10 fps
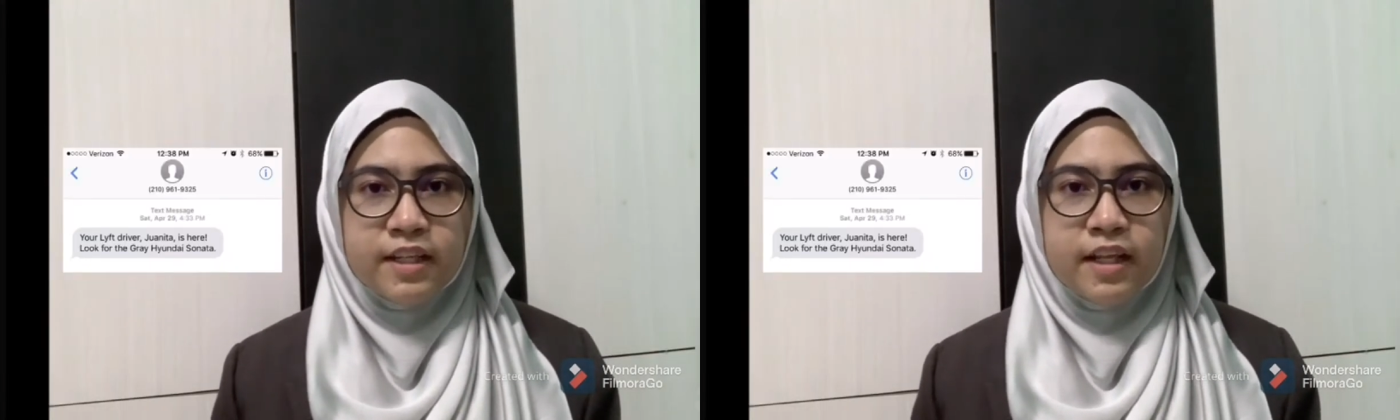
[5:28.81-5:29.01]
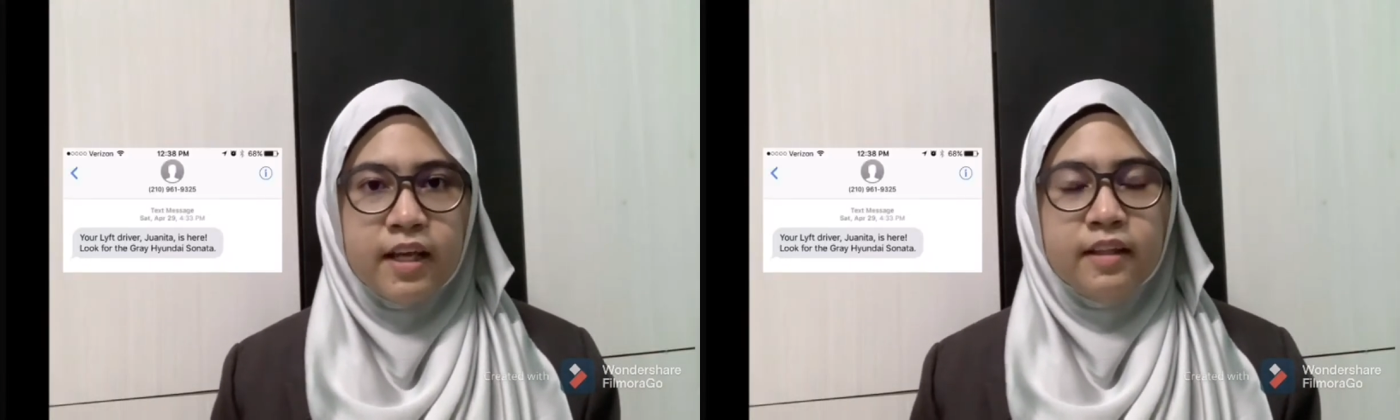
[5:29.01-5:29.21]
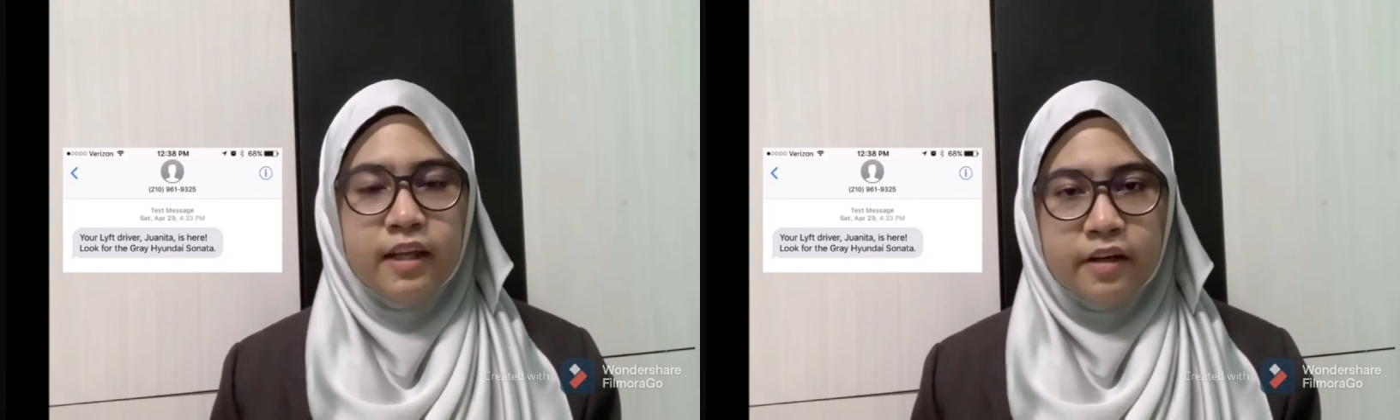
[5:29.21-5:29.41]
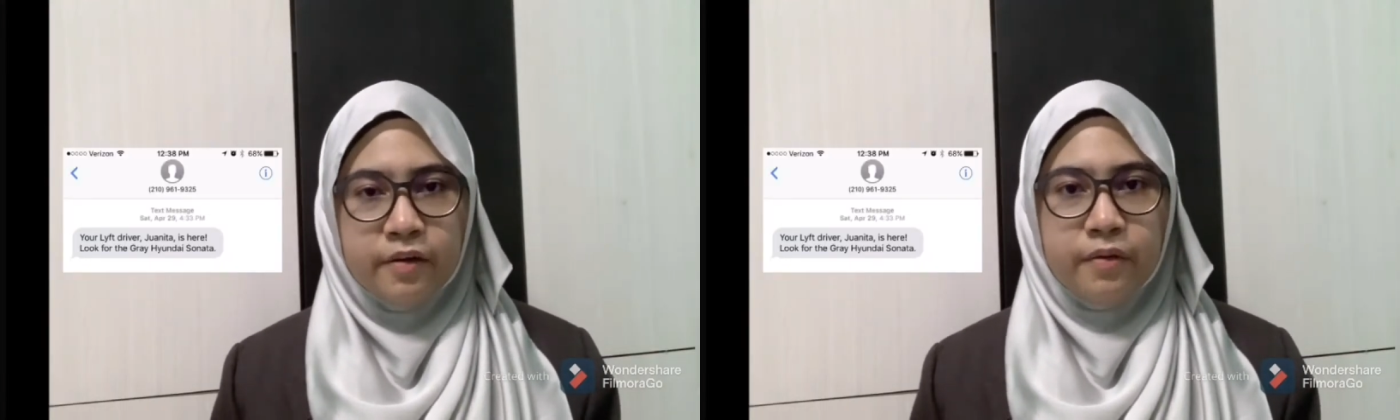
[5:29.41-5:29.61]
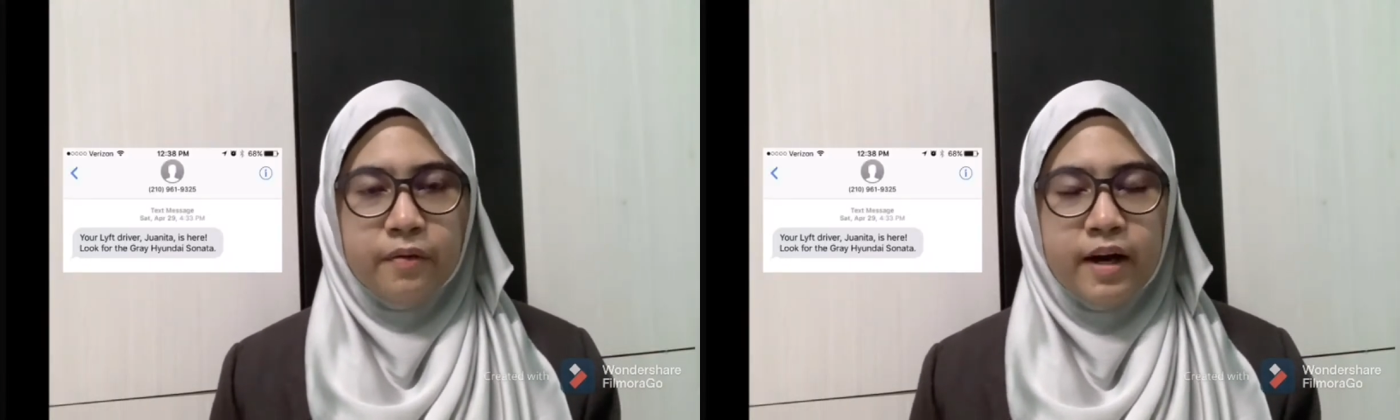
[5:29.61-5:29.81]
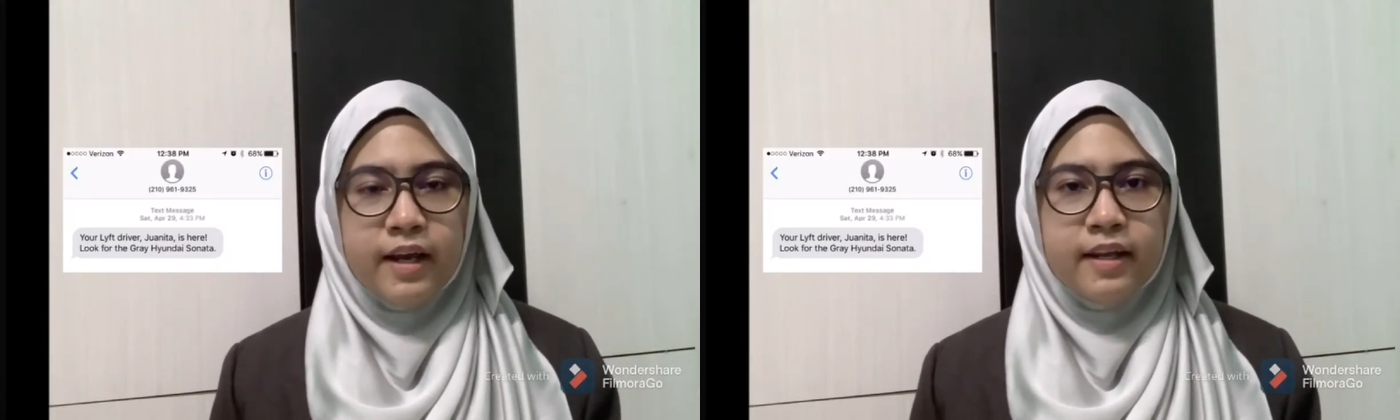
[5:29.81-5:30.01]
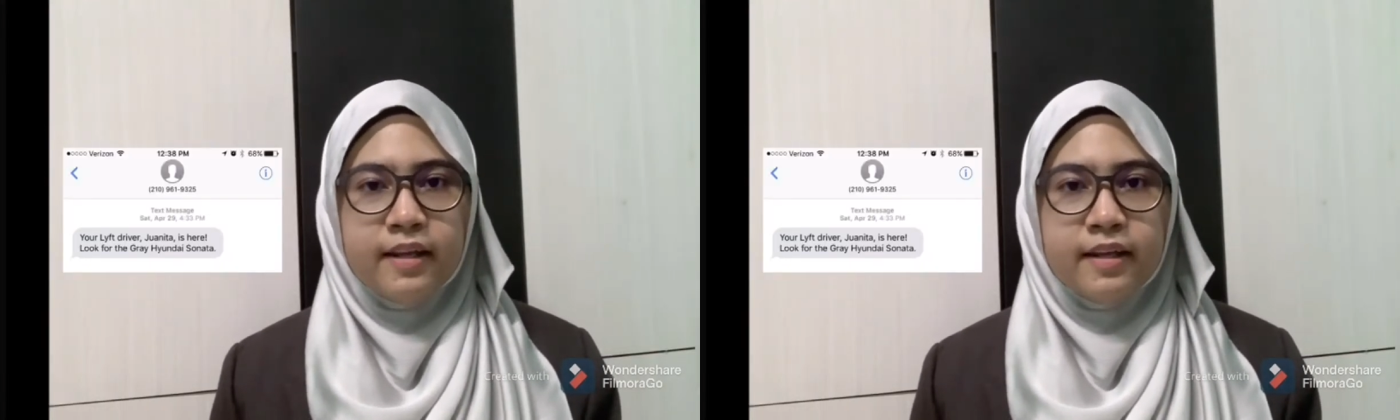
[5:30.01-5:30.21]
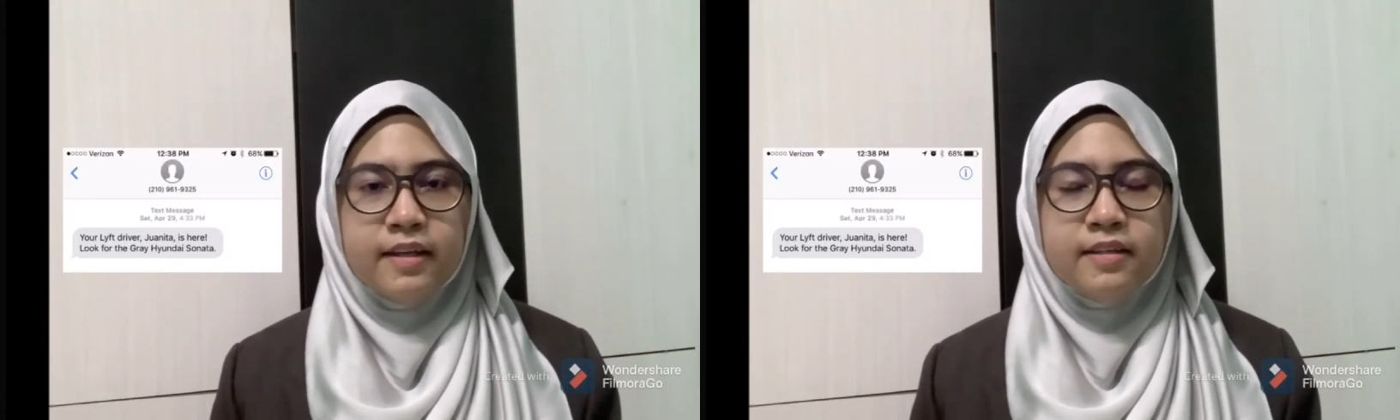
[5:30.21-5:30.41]
that a ride
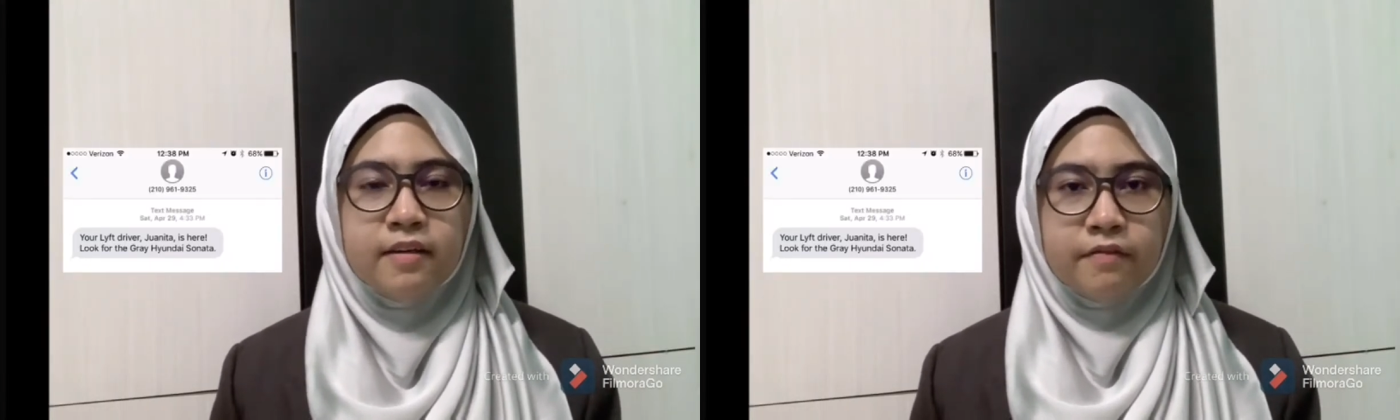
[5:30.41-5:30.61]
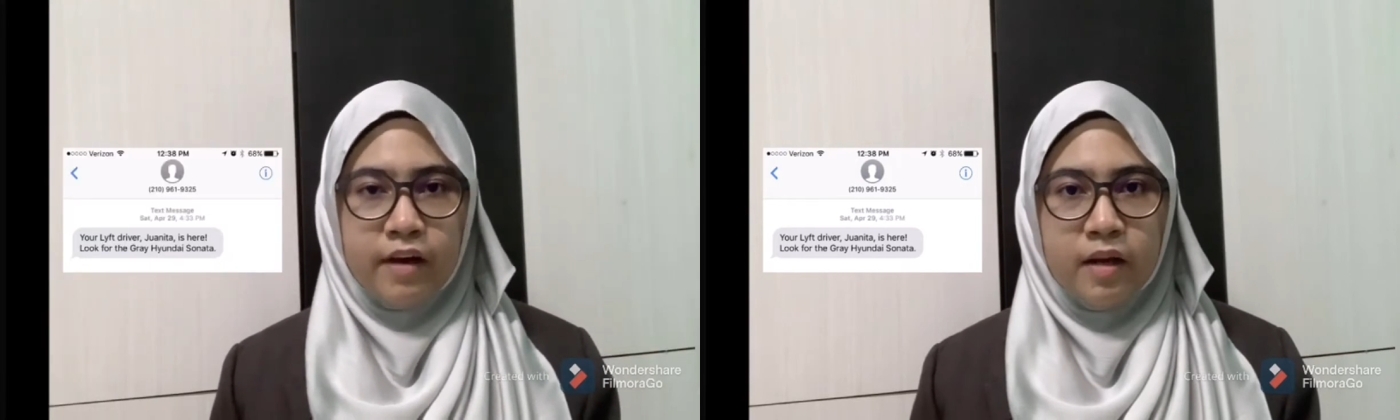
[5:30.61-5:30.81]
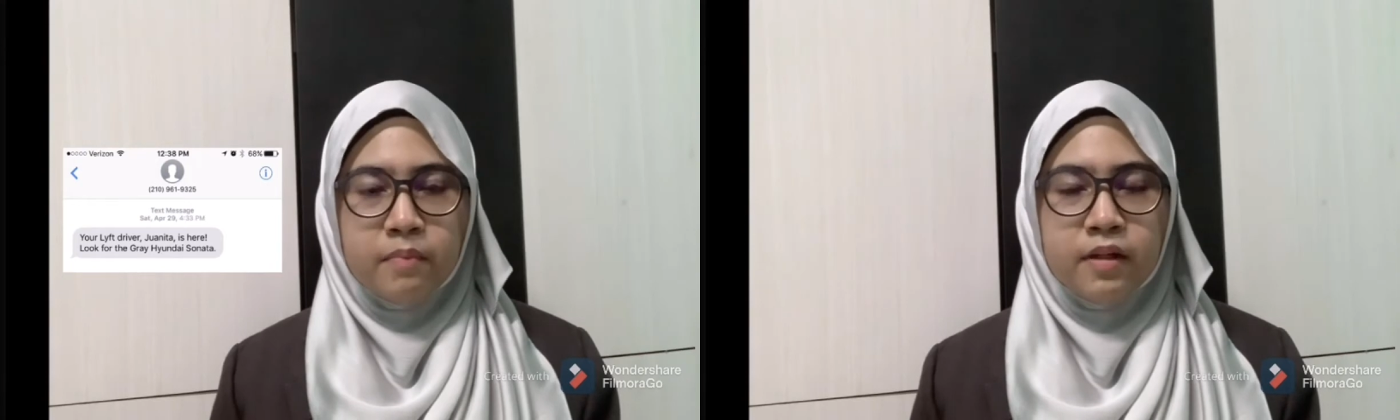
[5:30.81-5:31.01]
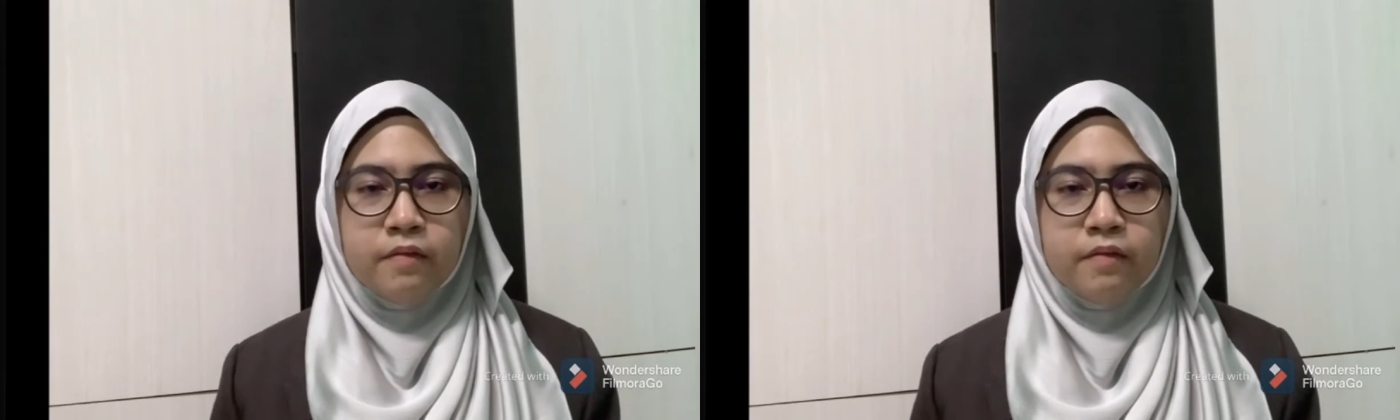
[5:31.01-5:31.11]
is available